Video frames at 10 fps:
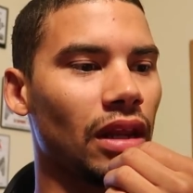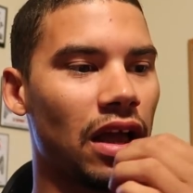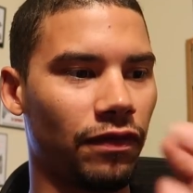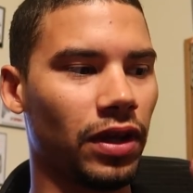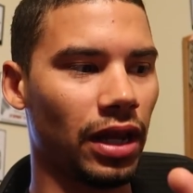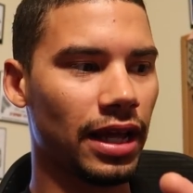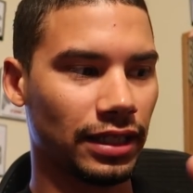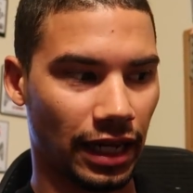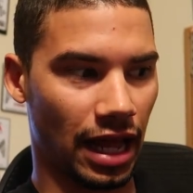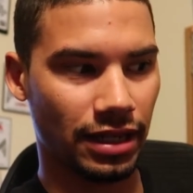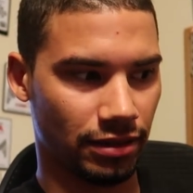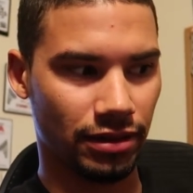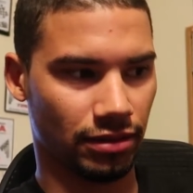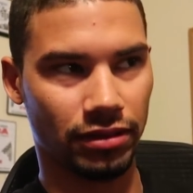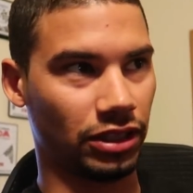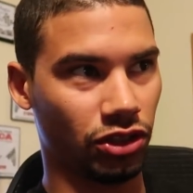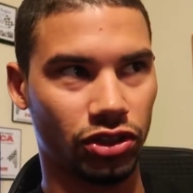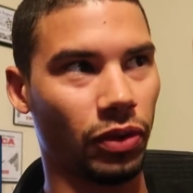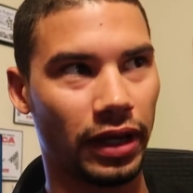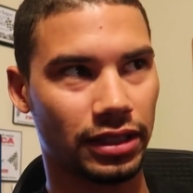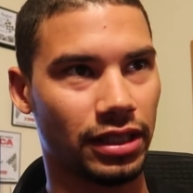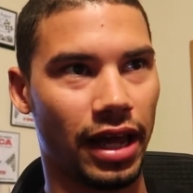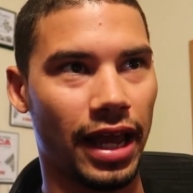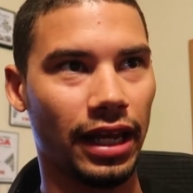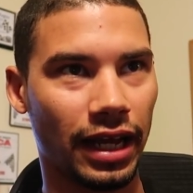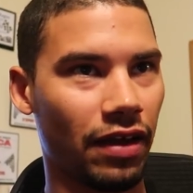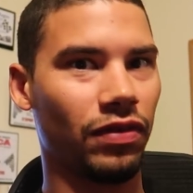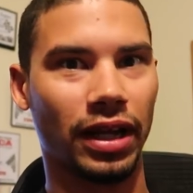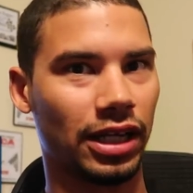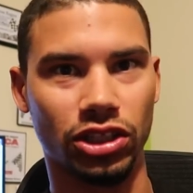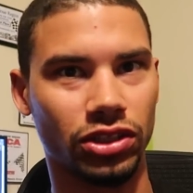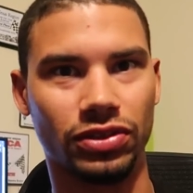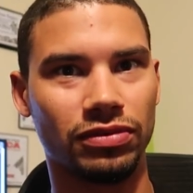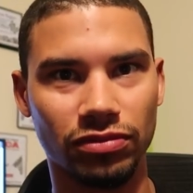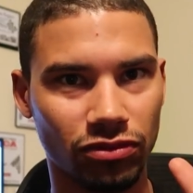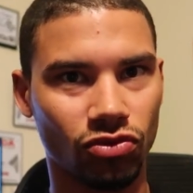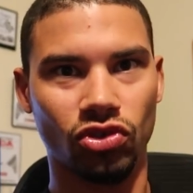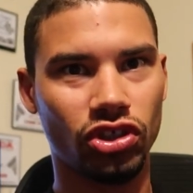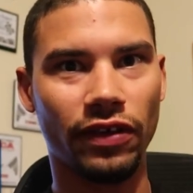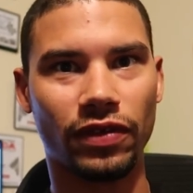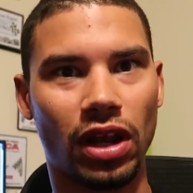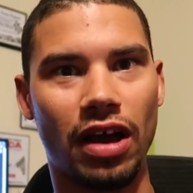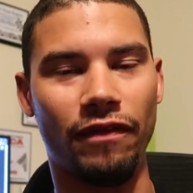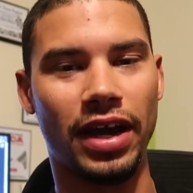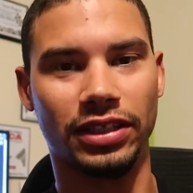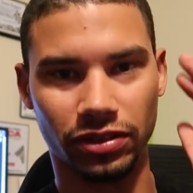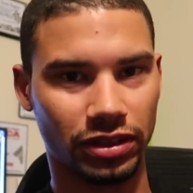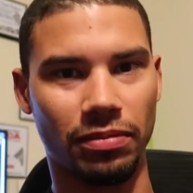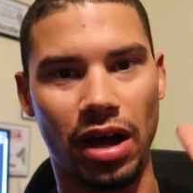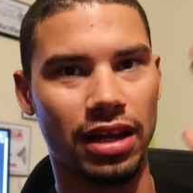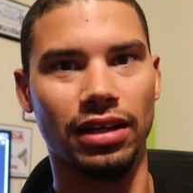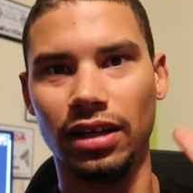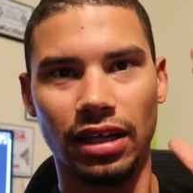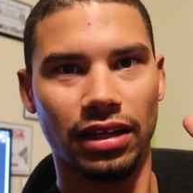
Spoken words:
I feel like I just doing it tonight, like I feel like I could just shift a lot faster because I'm not